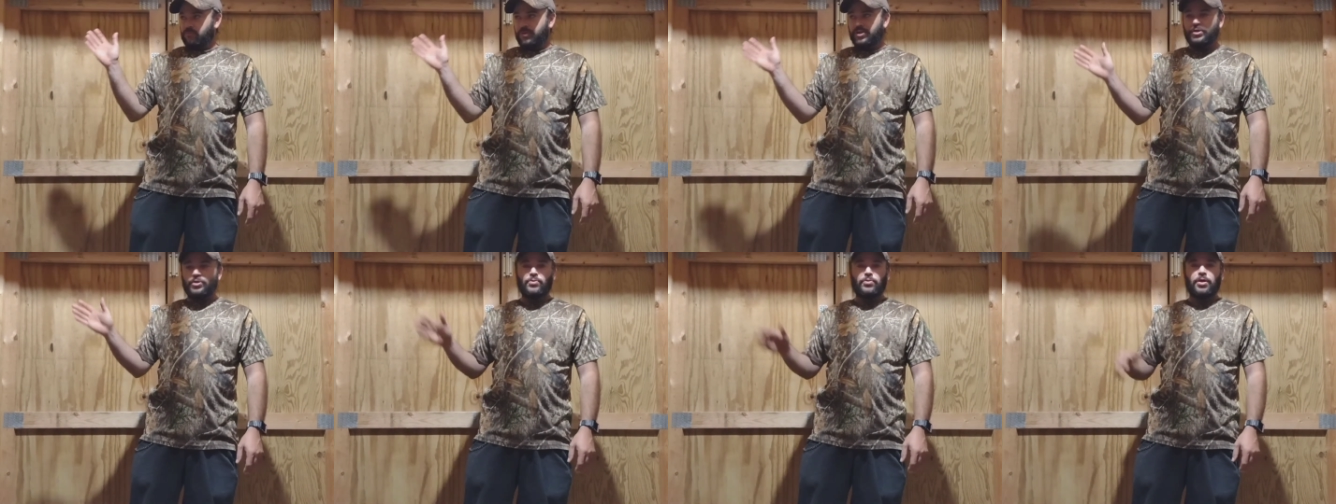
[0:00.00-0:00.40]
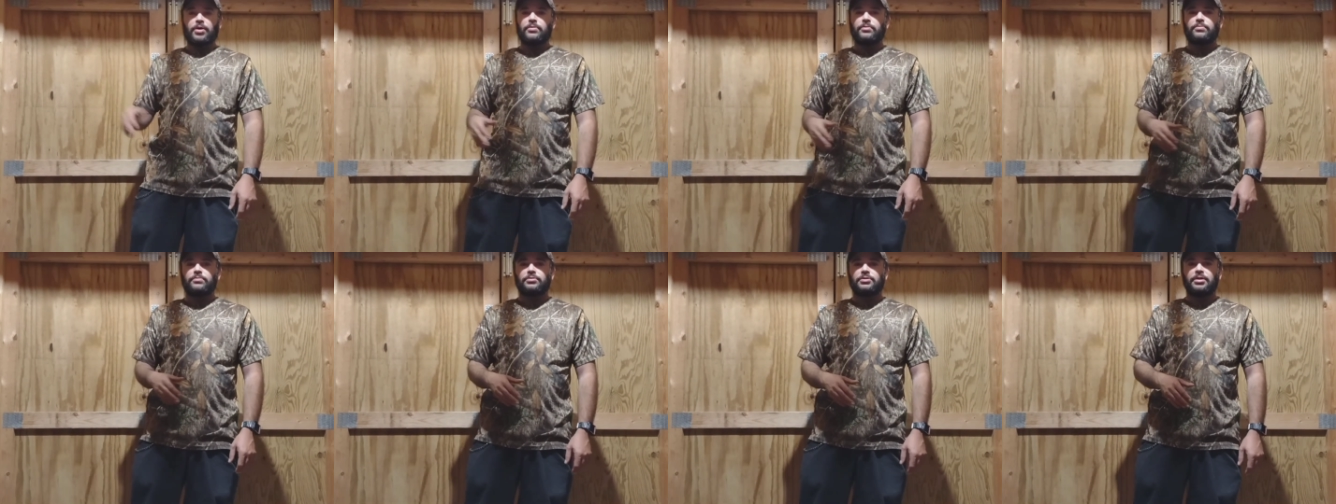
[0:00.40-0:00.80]
we do
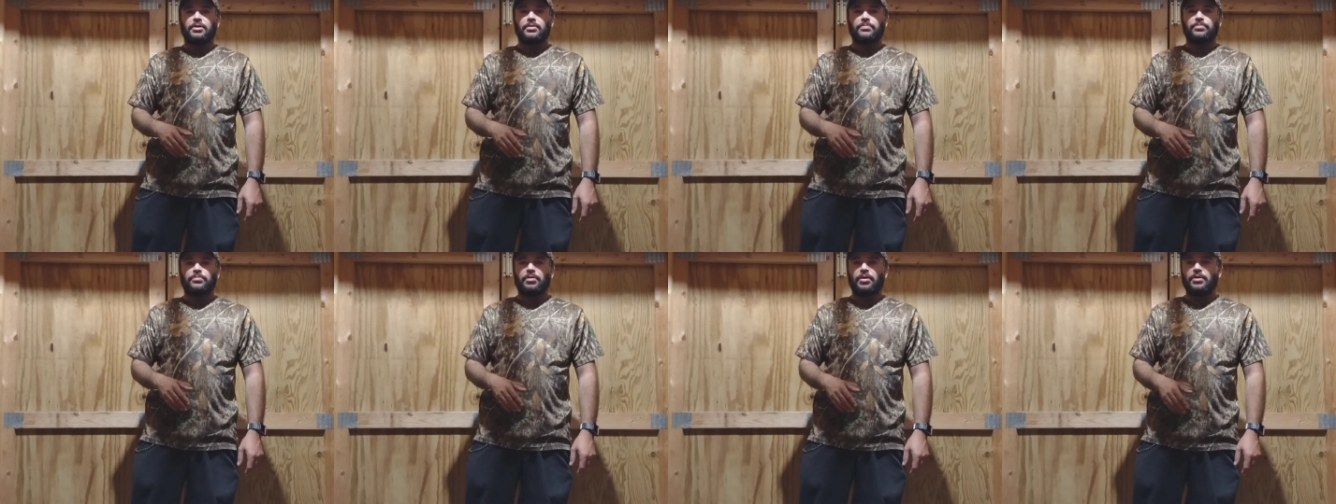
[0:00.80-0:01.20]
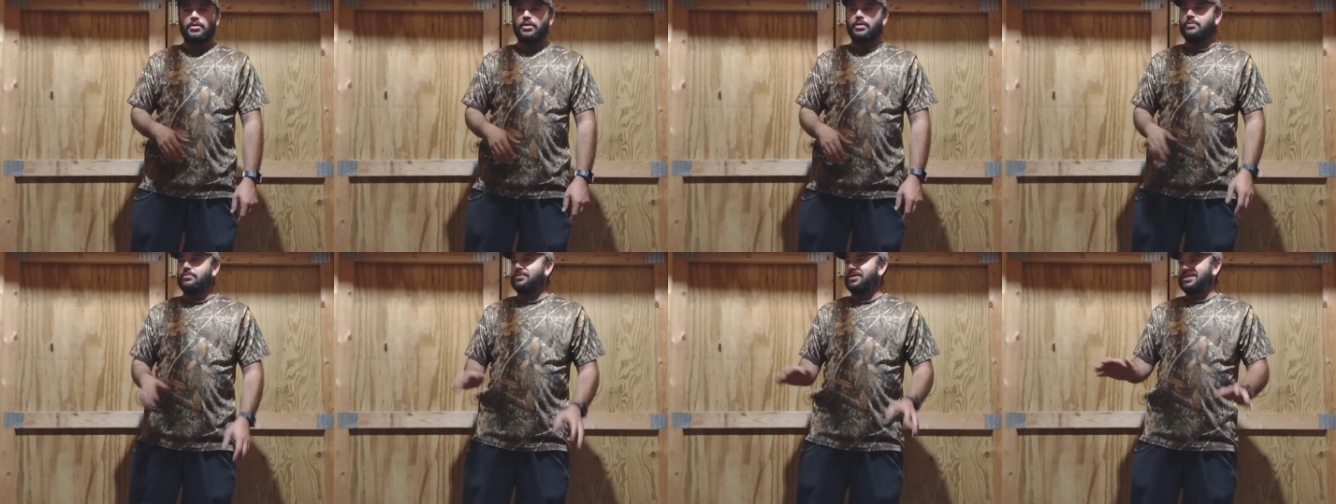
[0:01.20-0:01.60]
our little setup right
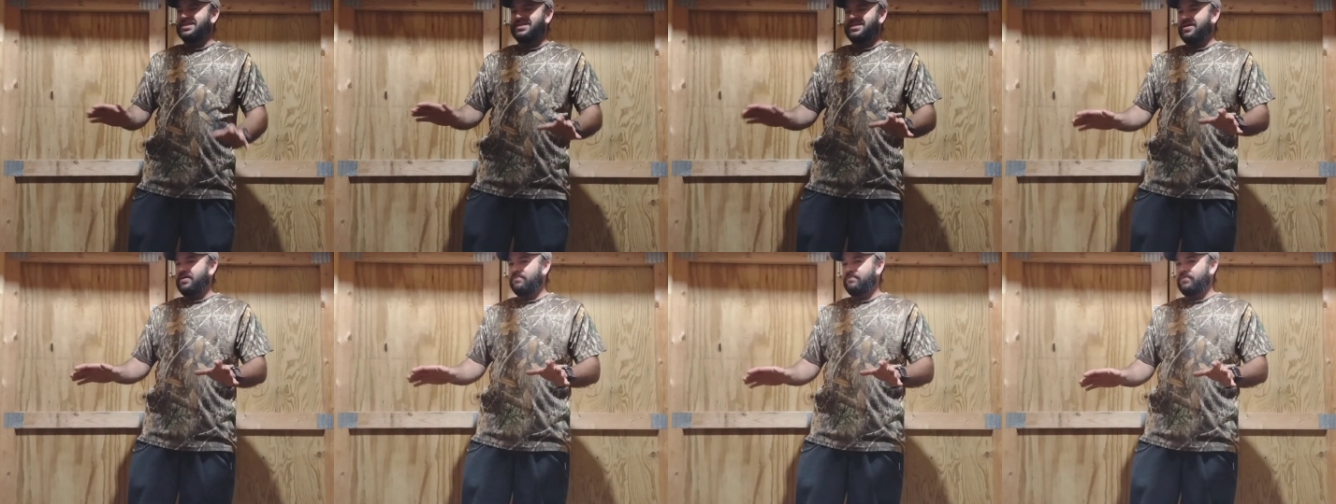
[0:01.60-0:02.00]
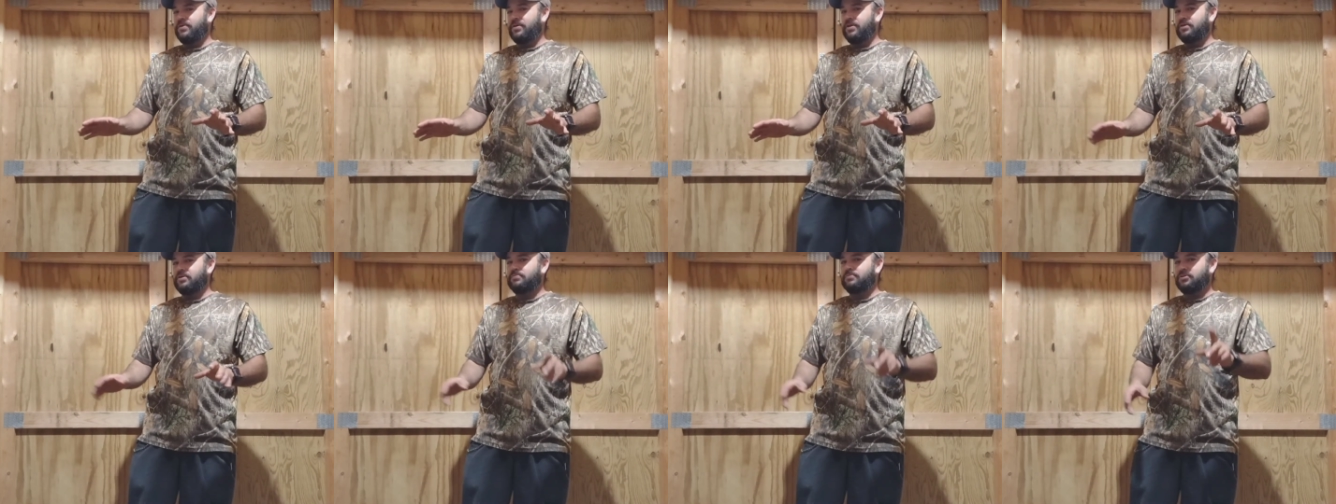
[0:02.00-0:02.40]
now. It's not
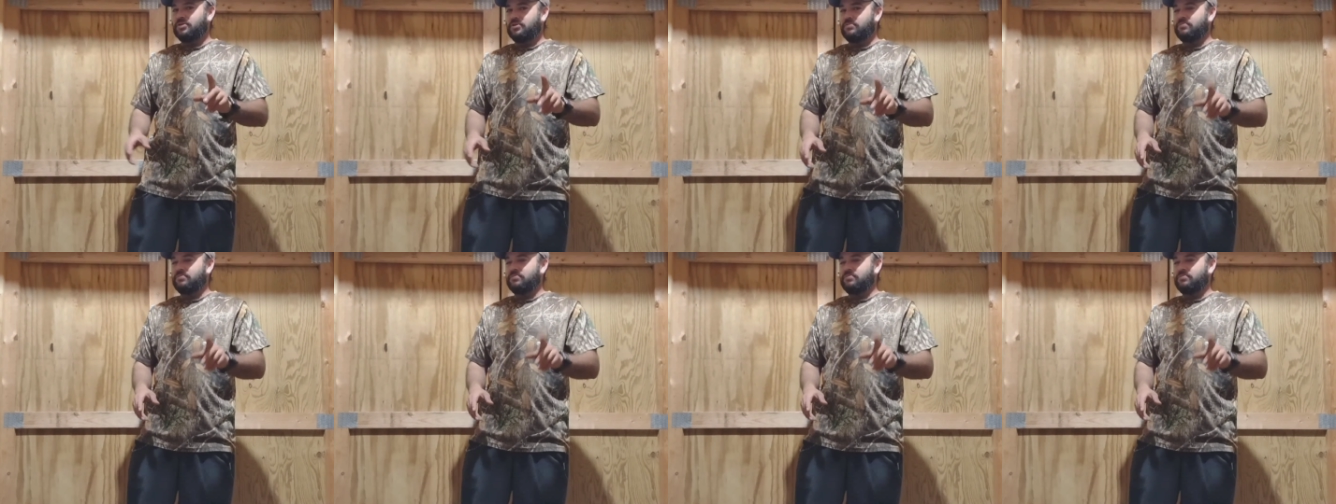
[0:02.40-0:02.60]
finished, but